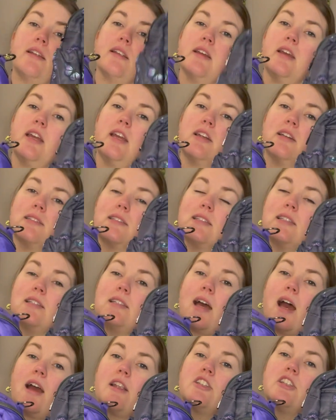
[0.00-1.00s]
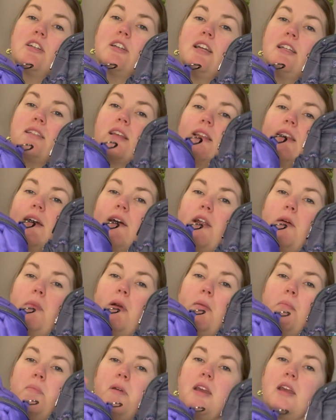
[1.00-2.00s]
Here's the Dodger. It's a little
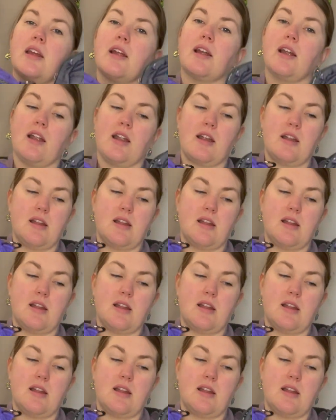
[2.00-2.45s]
bit bigger.